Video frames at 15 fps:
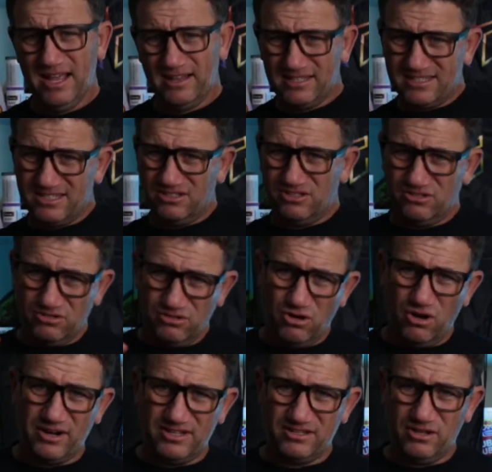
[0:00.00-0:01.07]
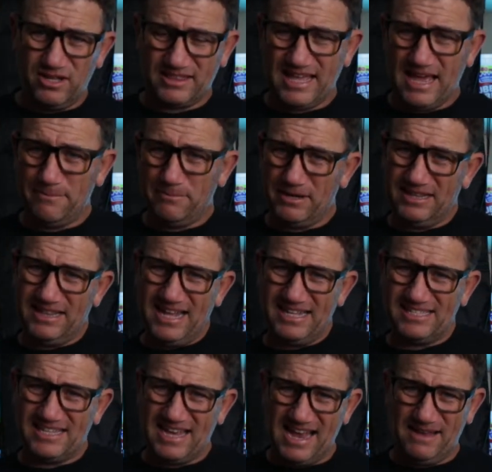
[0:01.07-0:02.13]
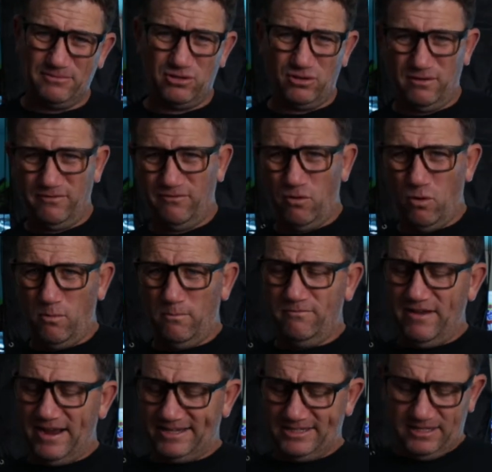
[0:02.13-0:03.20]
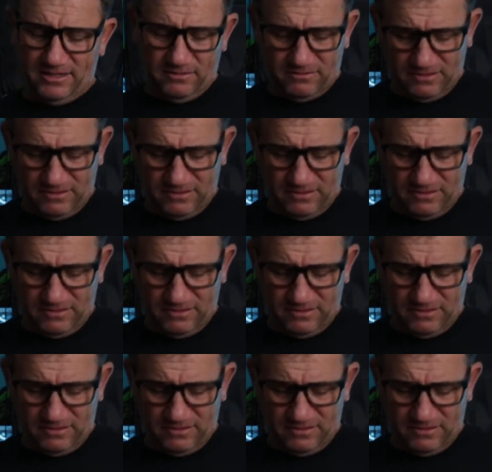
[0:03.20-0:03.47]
This is not as like that, but in that same sort of form factor,